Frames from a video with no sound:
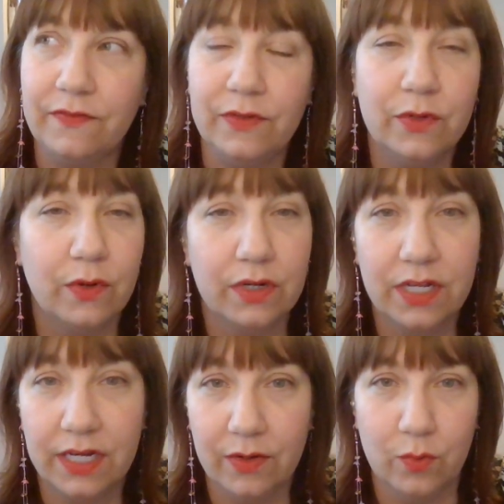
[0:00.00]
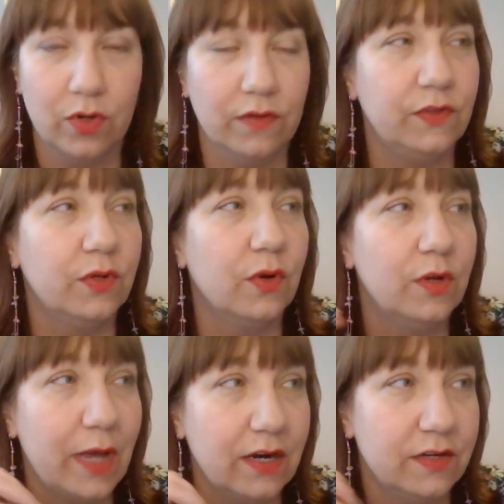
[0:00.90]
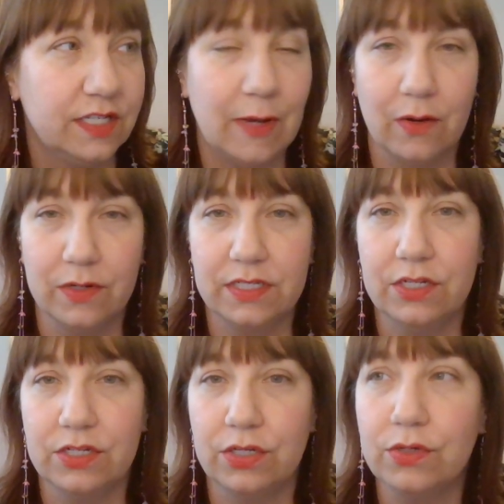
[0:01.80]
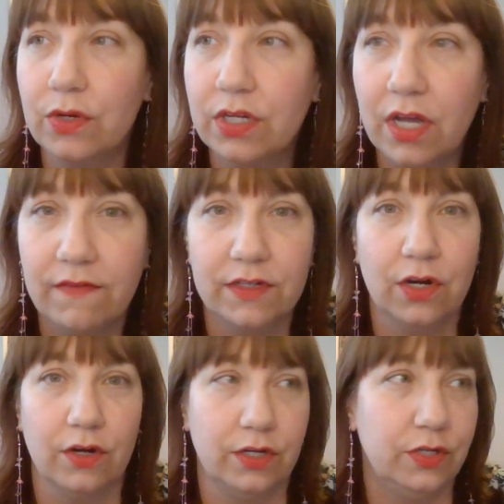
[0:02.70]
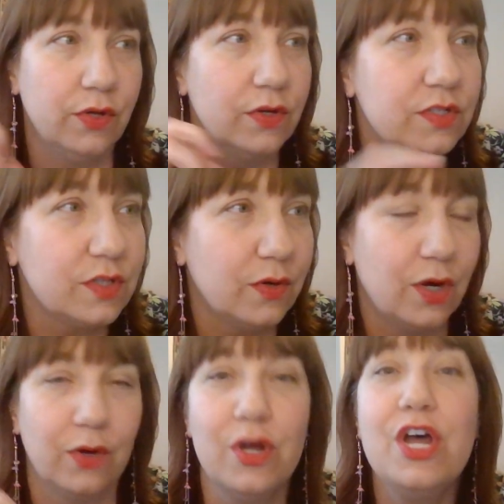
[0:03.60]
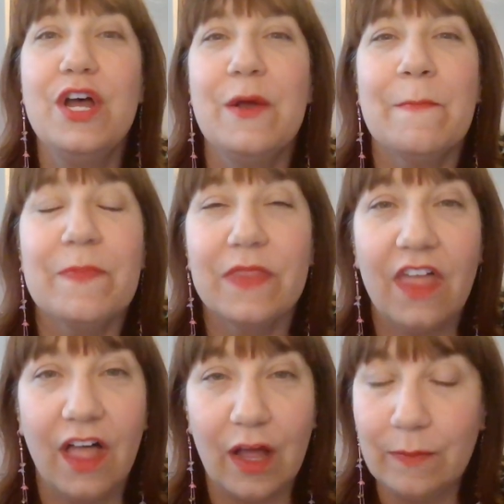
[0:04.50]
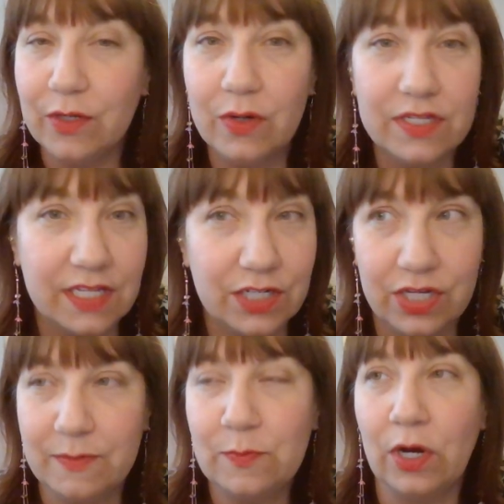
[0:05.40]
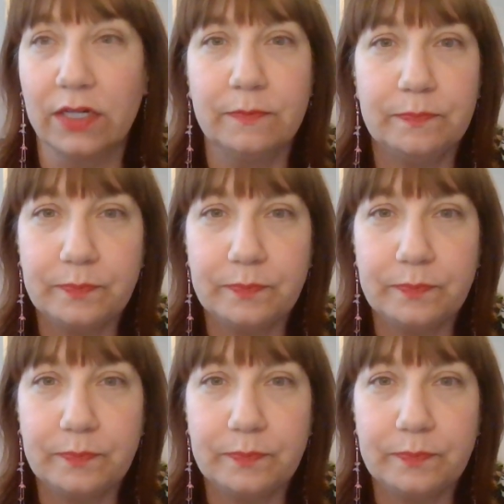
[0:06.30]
If you go to Canary Wharf, you go to Battersea Power Station, you go to Covent Garden, you go to Soho, you go to St. James Park.